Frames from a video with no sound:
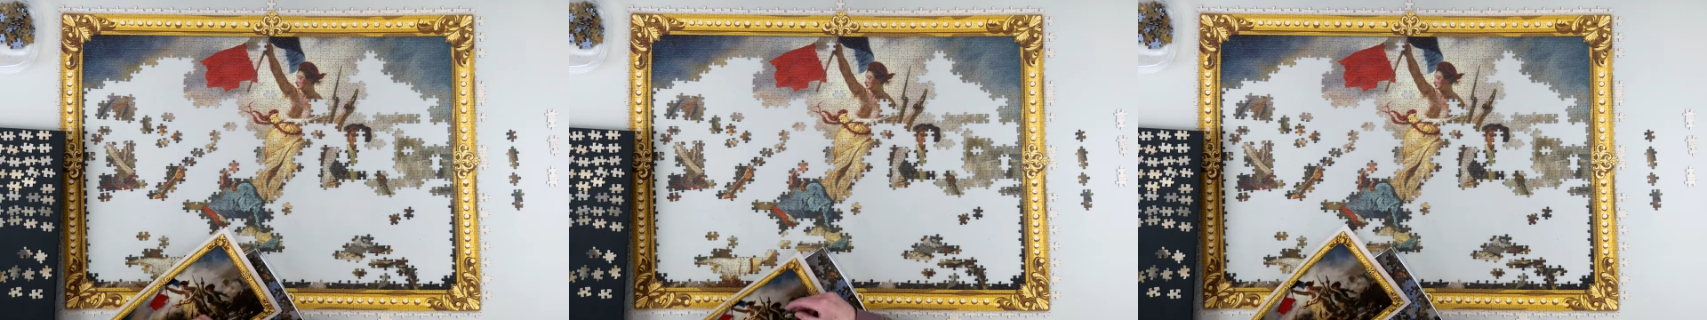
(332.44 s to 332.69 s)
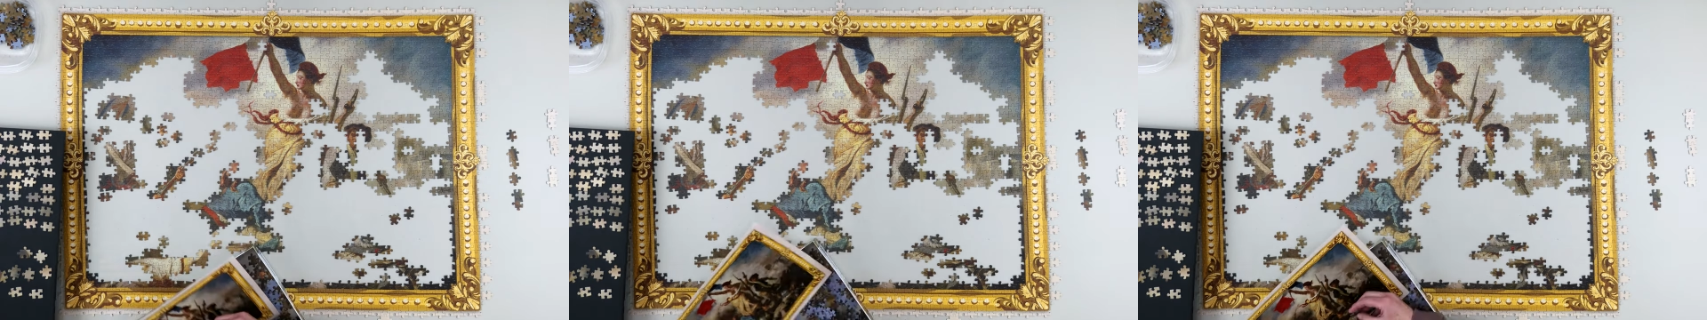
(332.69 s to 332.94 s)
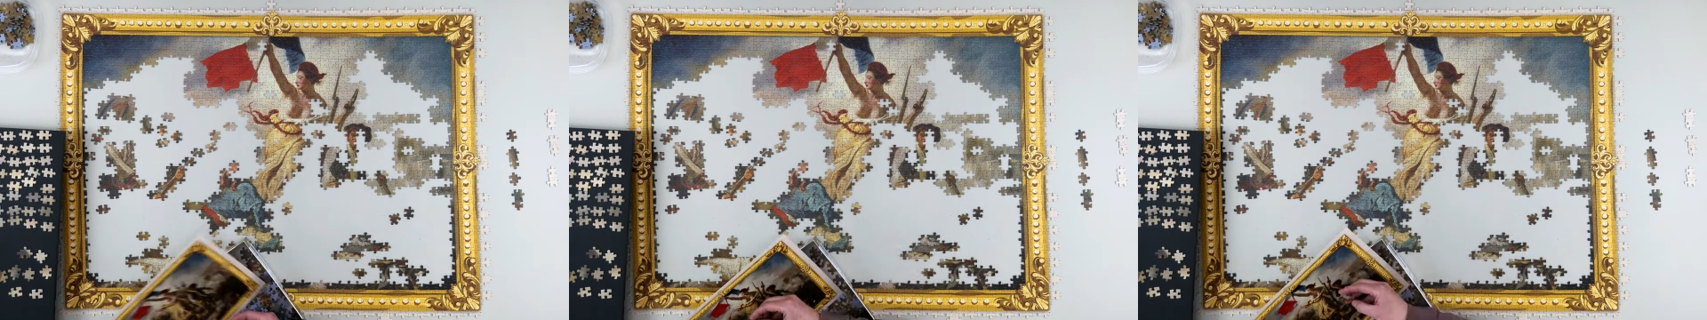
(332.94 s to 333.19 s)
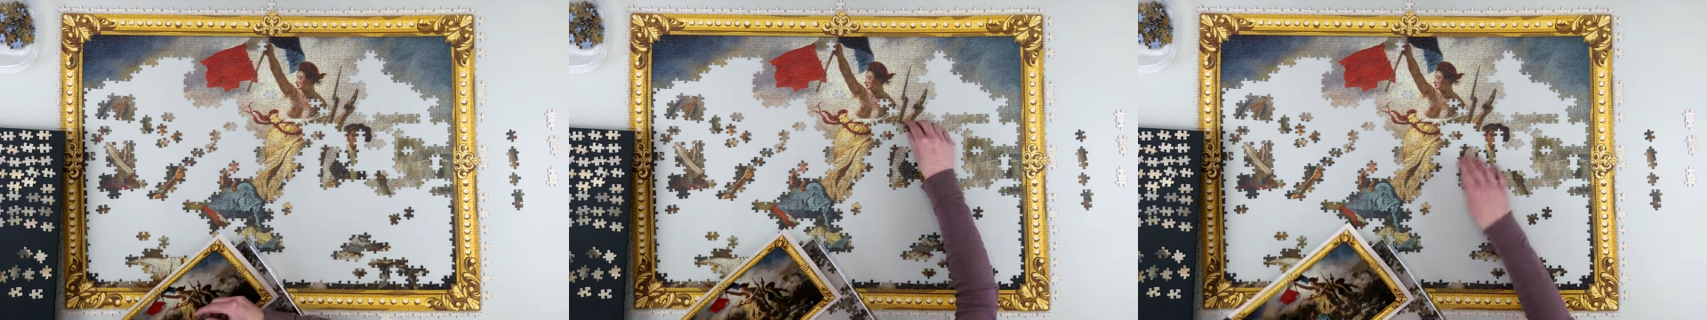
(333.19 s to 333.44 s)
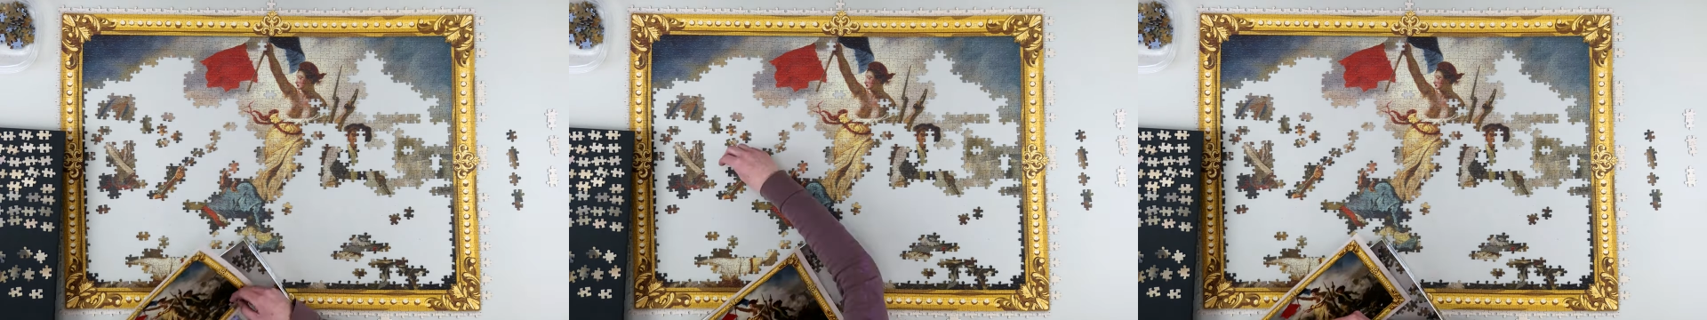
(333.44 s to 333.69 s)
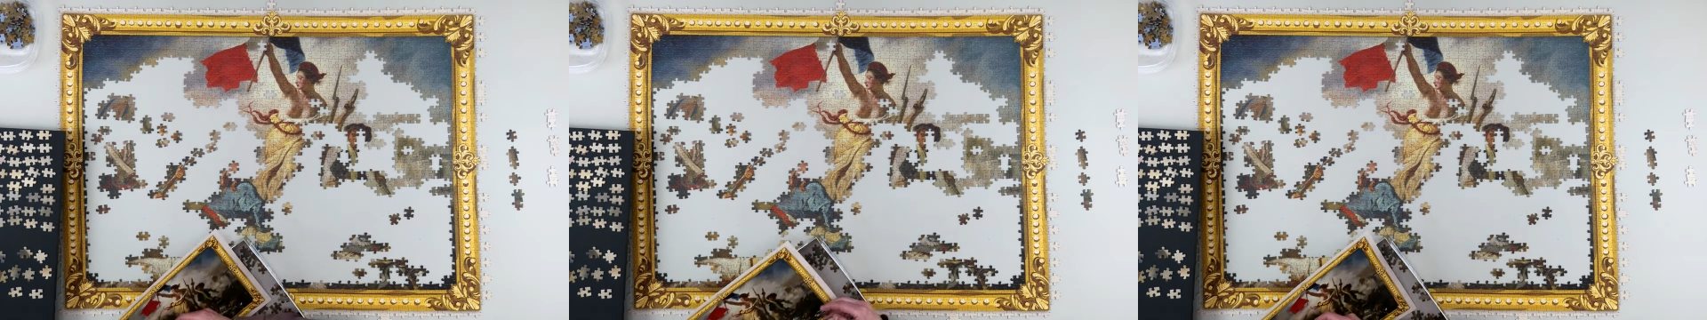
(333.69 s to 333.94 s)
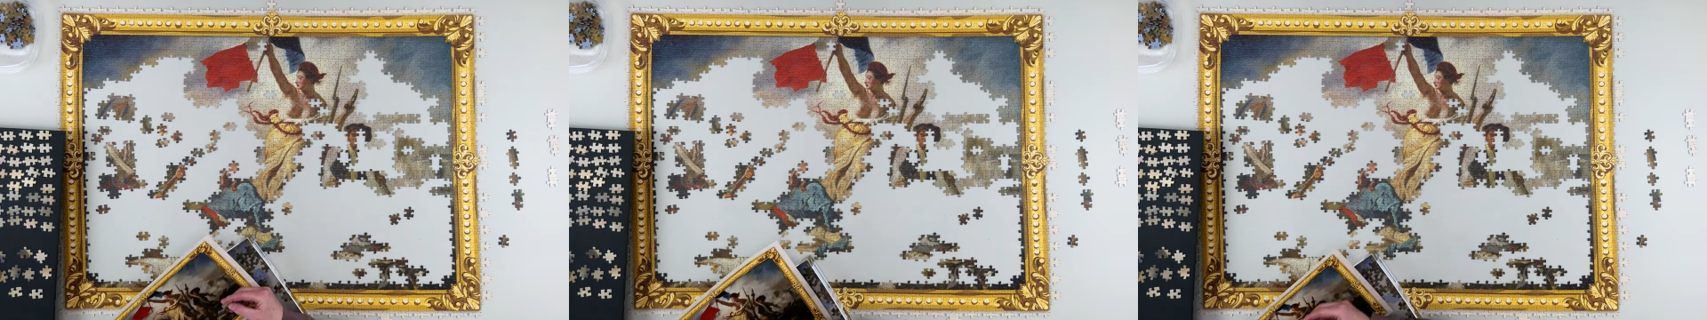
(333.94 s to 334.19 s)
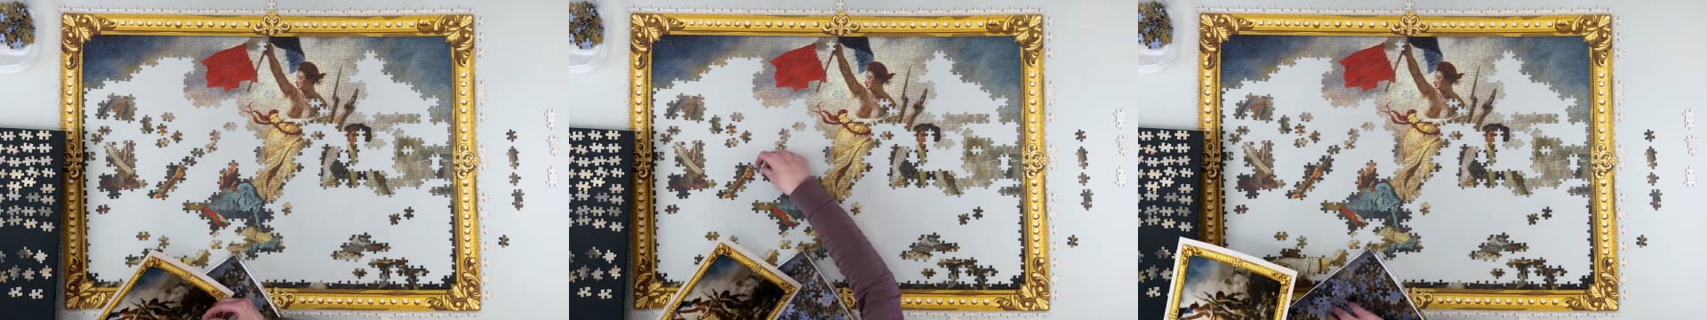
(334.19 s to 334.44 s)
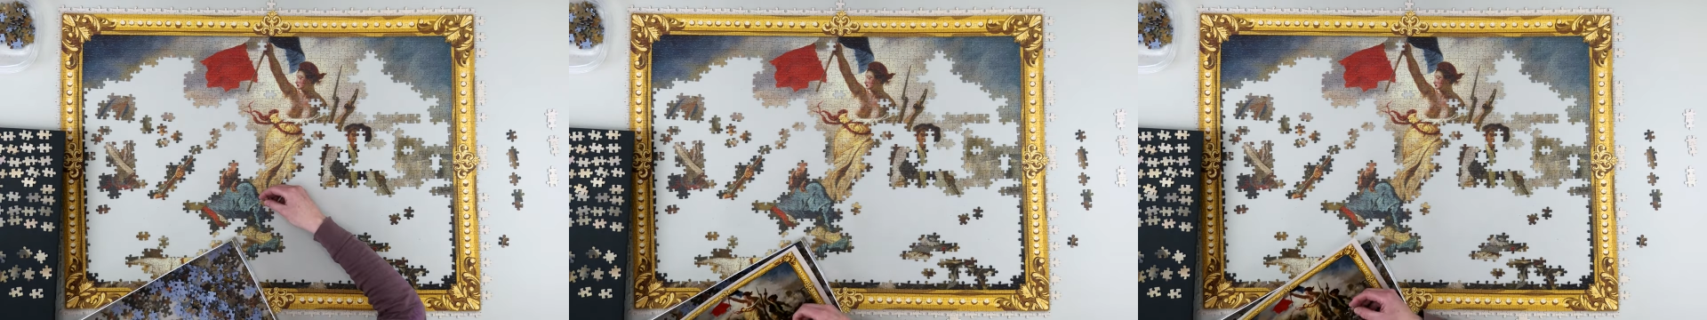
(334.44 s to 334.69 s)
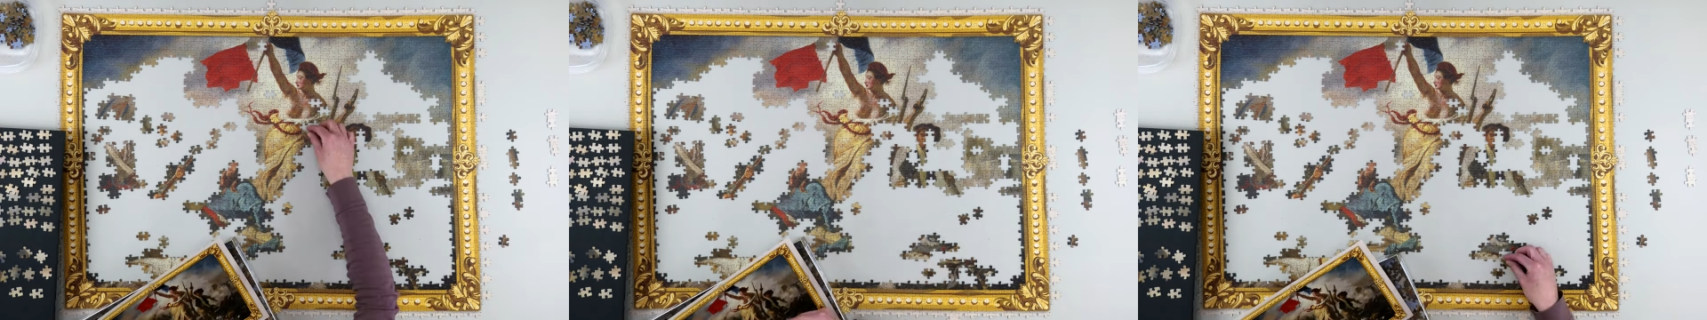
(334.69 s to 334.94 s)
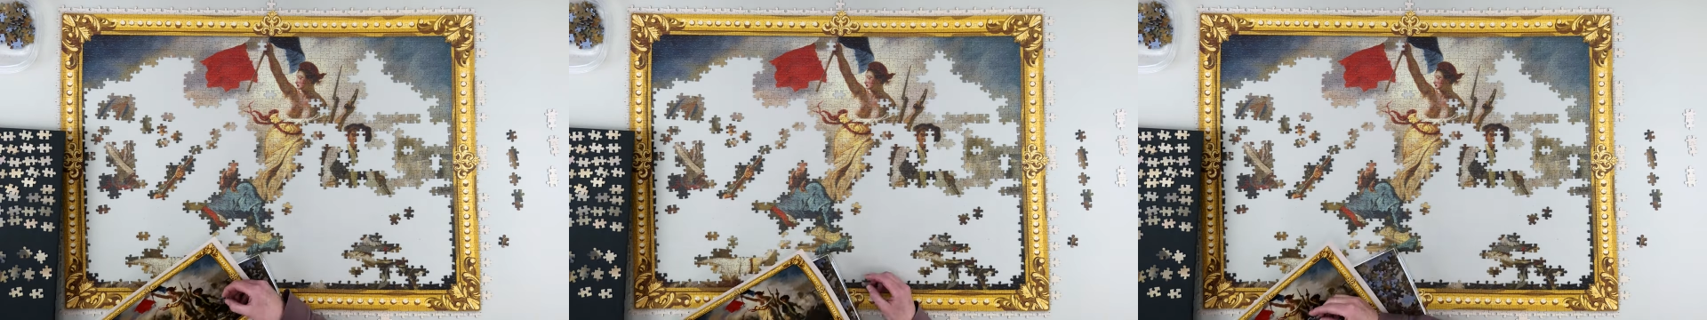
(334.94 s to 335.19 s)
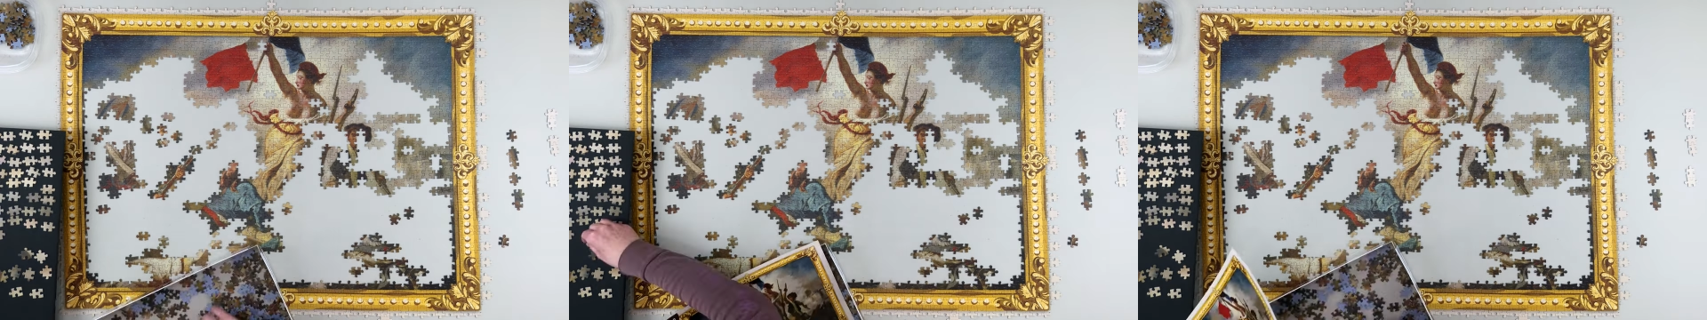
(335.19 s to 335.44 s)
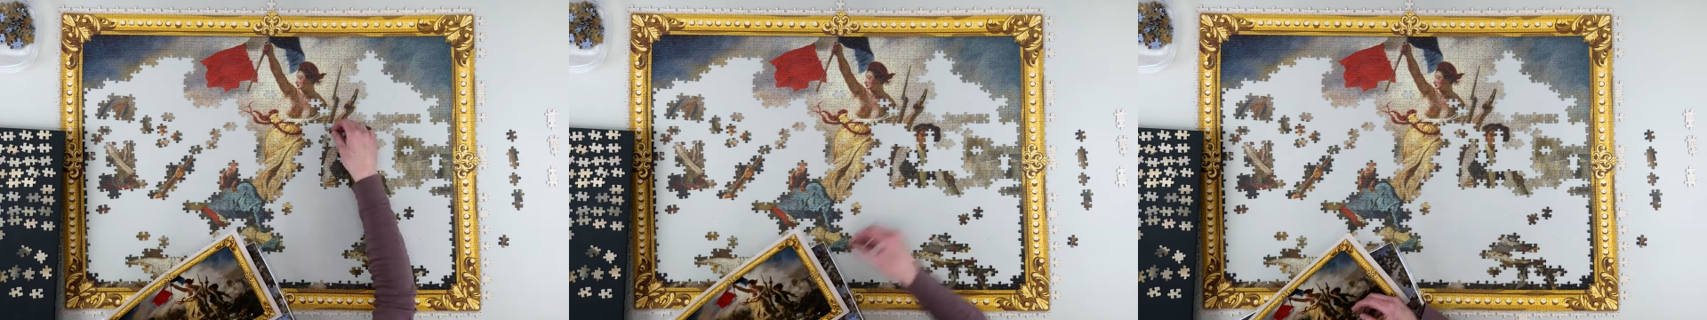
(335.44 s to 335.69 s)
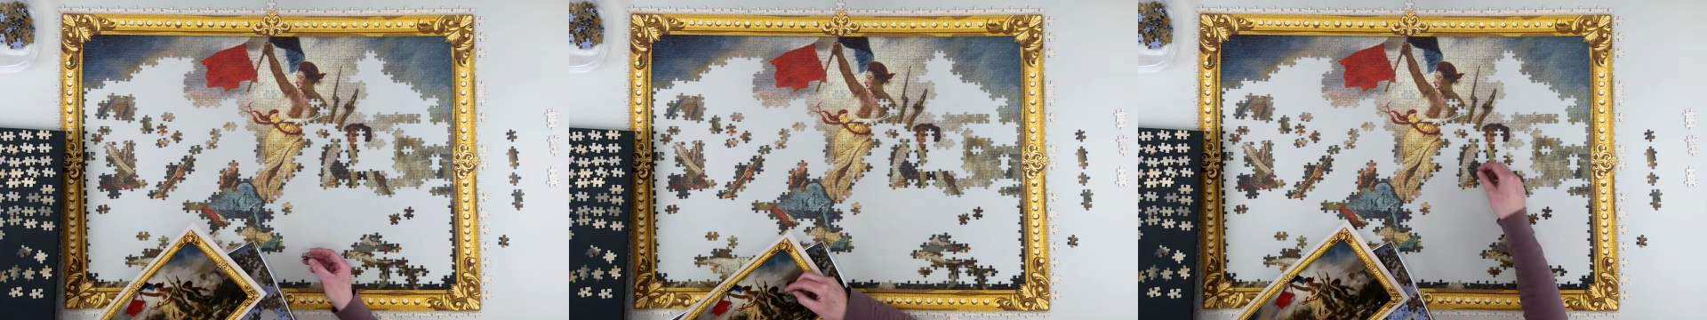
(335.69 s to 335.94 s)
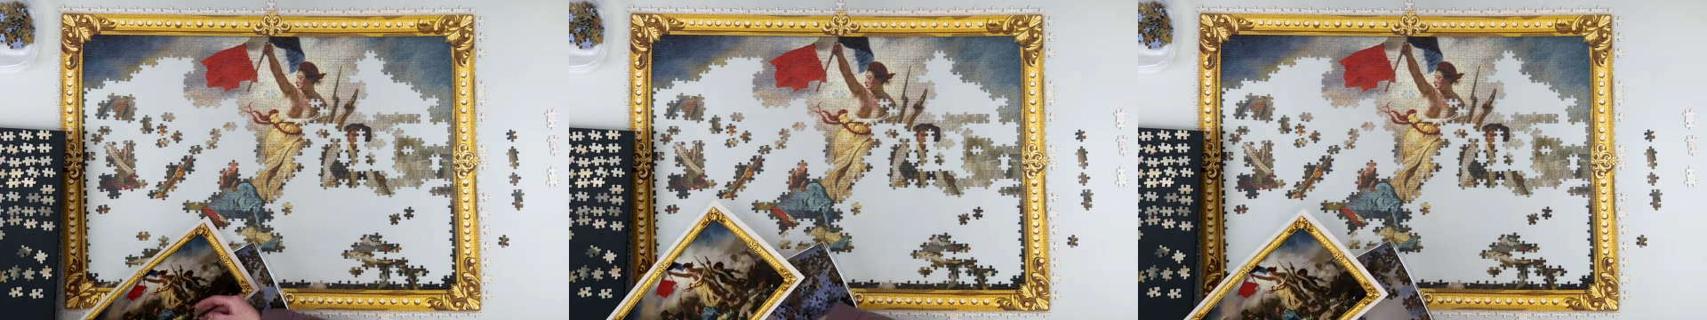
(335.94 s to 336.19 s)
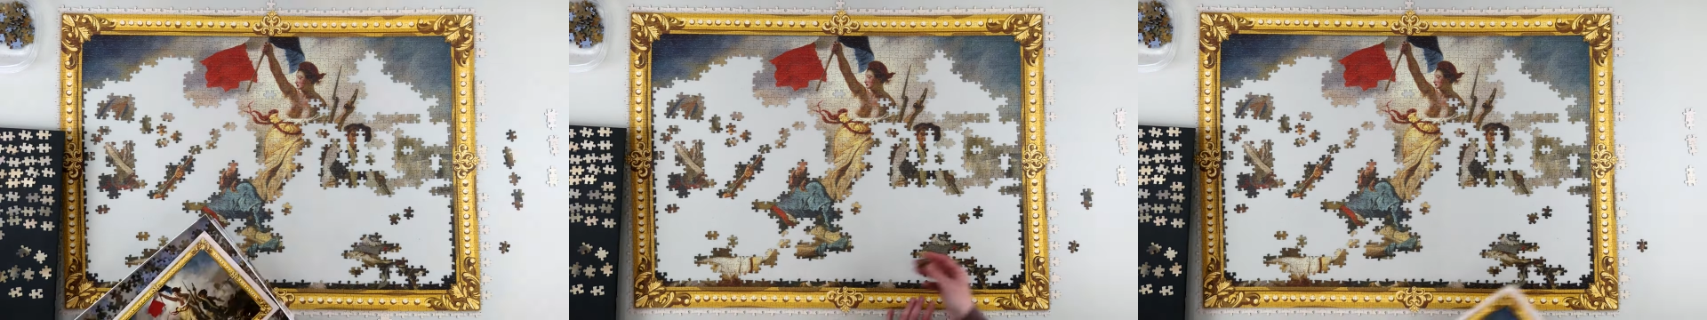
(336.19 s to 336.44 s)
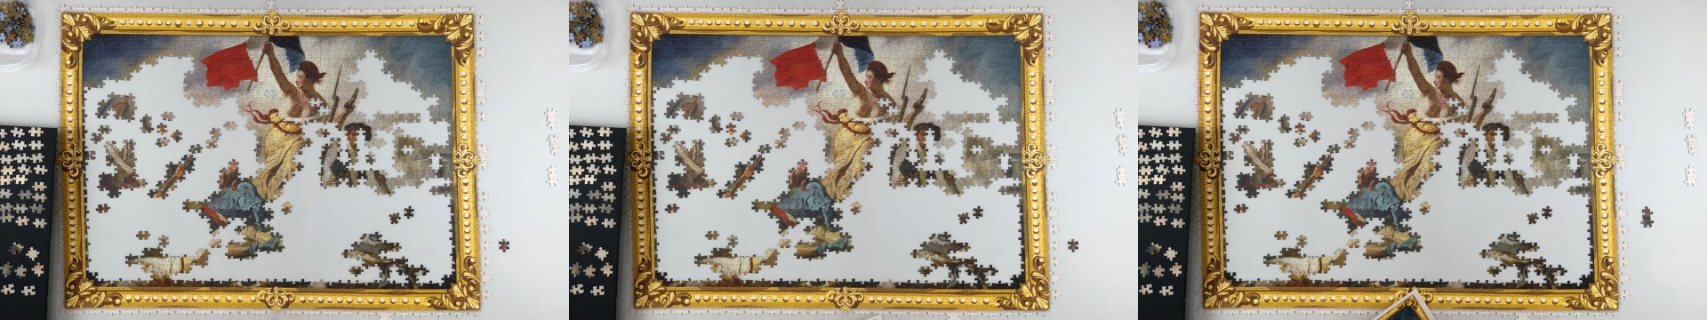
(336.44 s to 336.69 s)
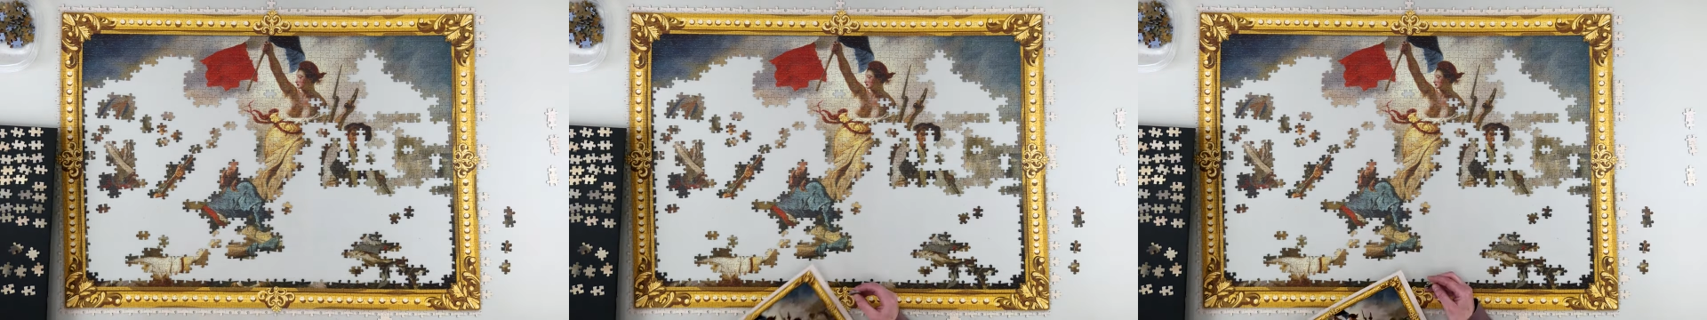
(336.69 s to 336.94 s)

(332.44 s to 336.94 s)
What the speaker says: (no speaker visible)